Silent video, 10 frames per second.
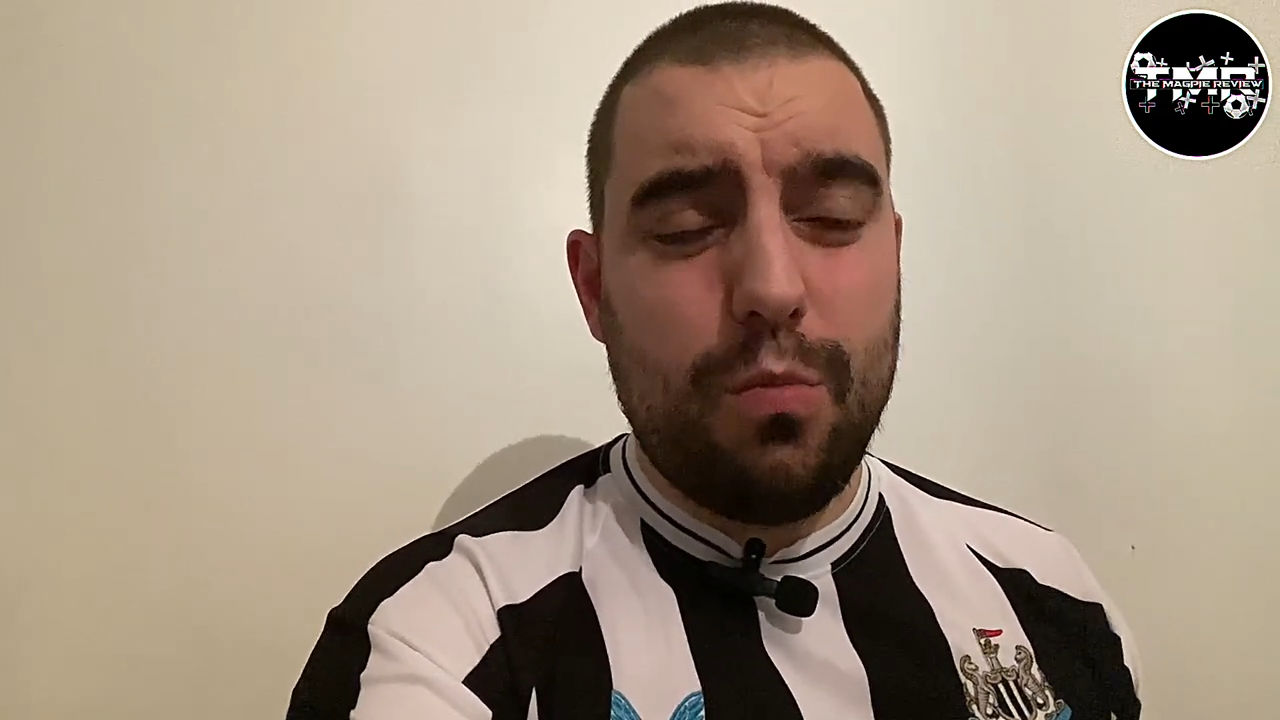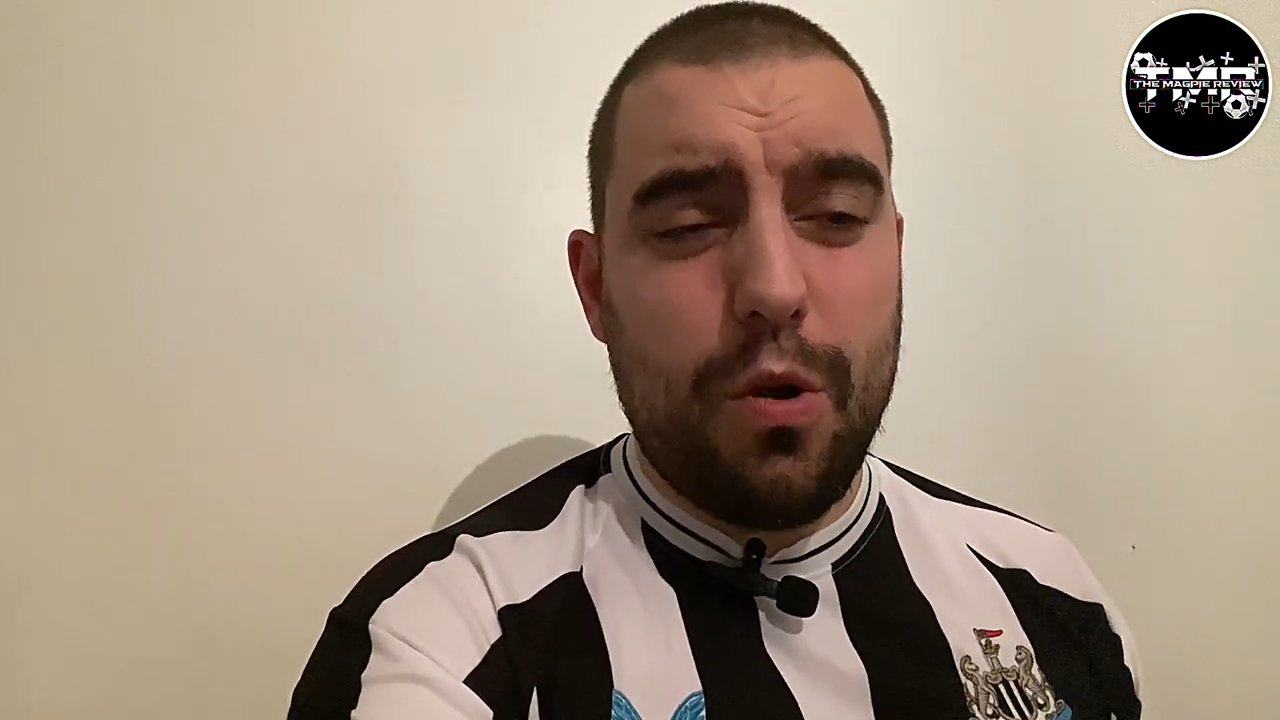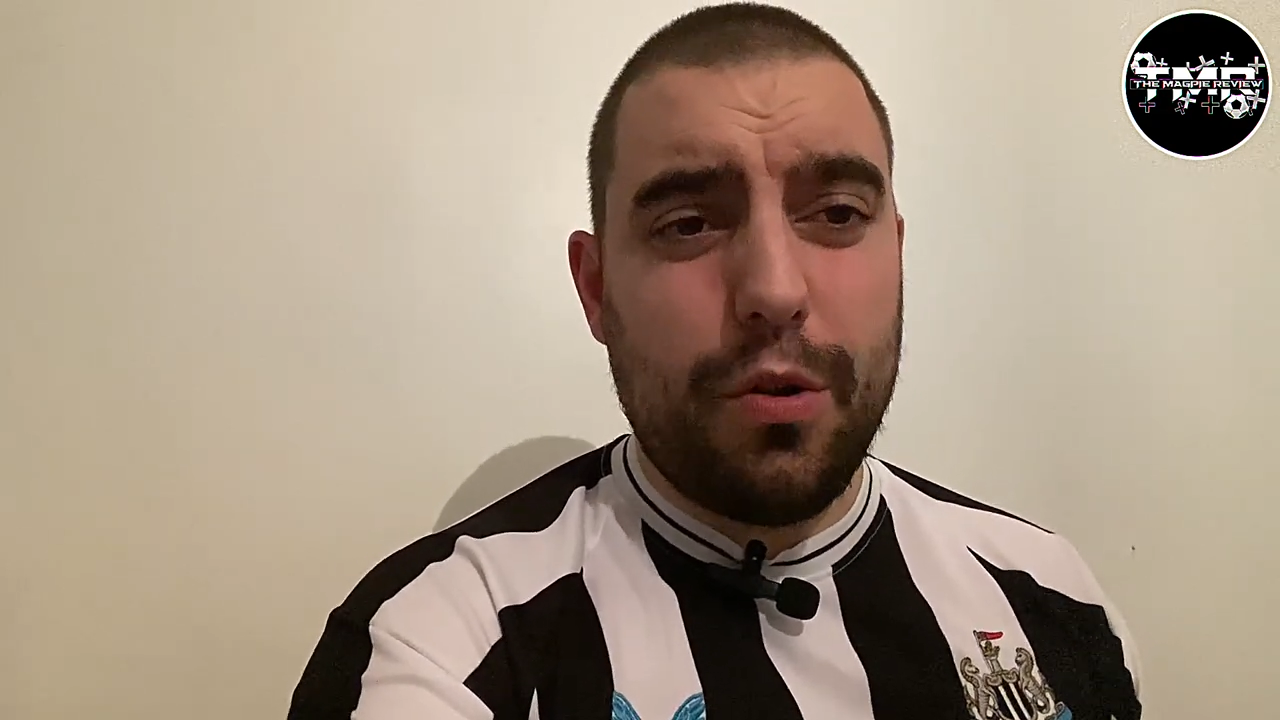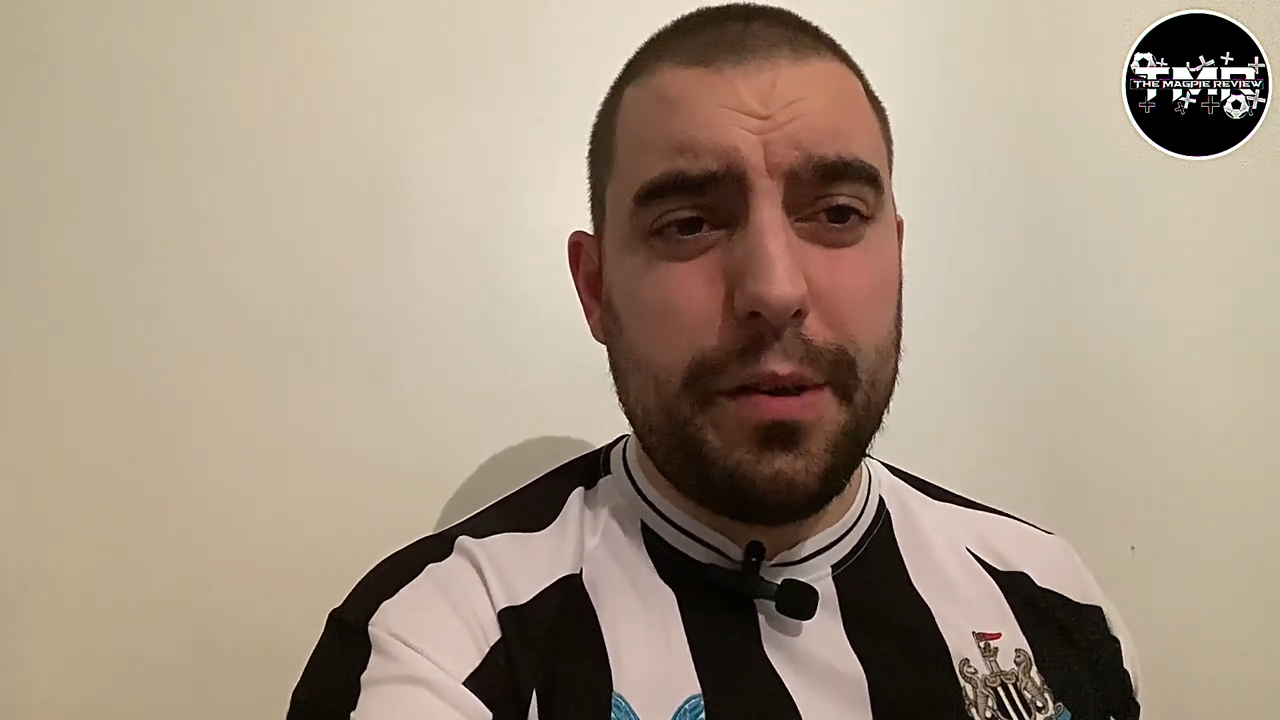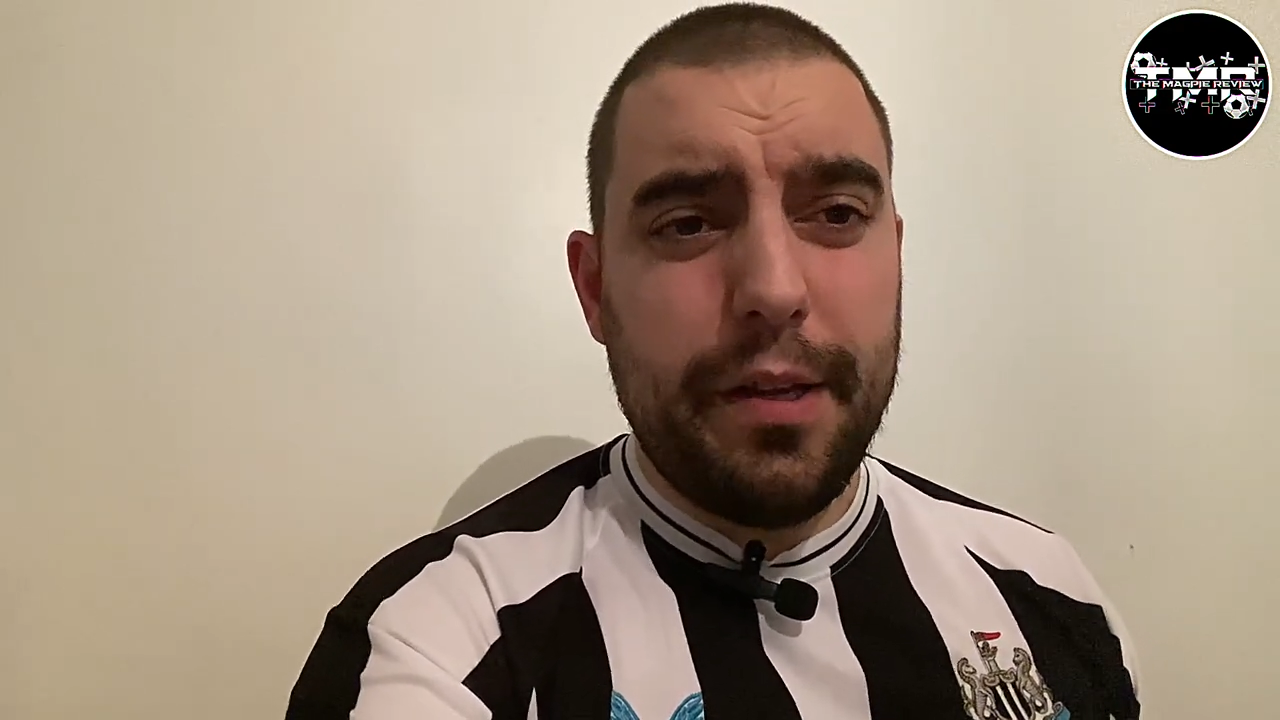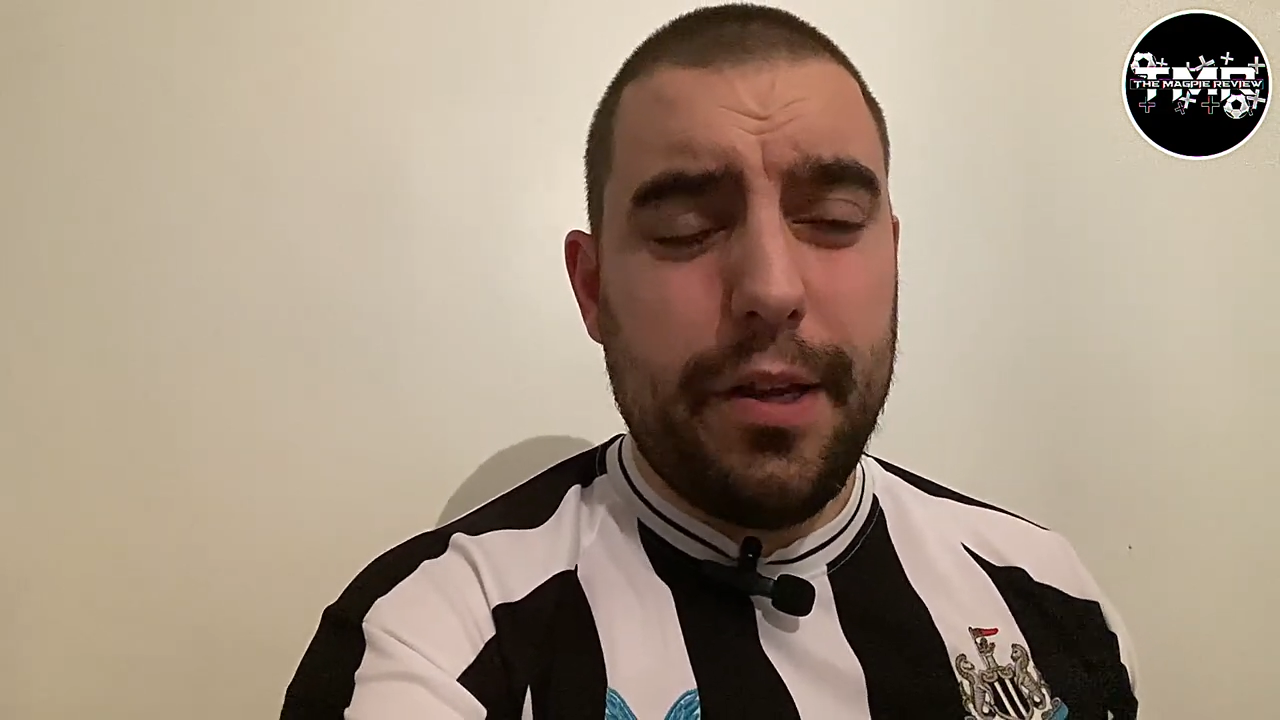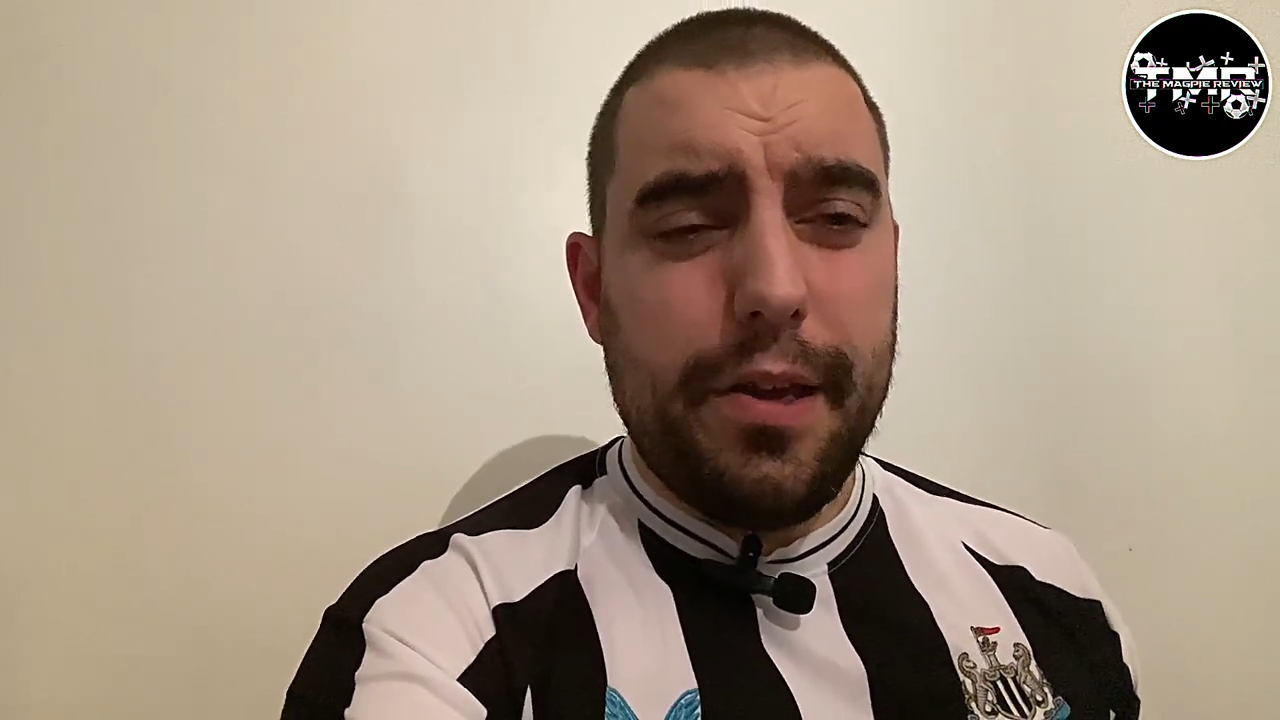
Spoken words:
1.